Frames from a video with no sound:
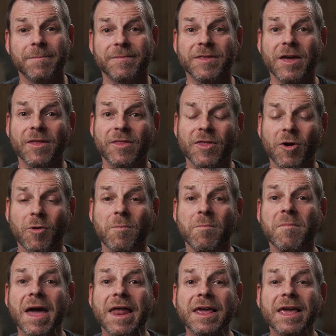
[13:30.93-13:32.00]
That there are
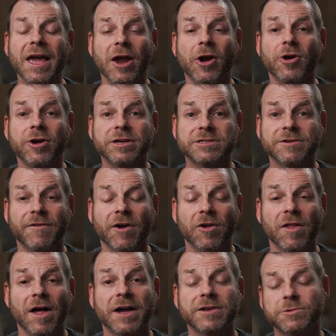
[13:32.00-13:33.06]
many areas of our
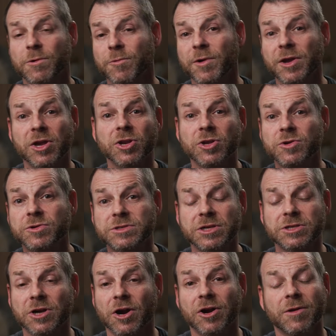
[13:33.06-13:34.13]
lives where we could use
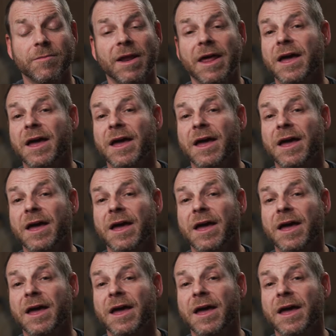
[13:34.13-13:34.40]
this argument.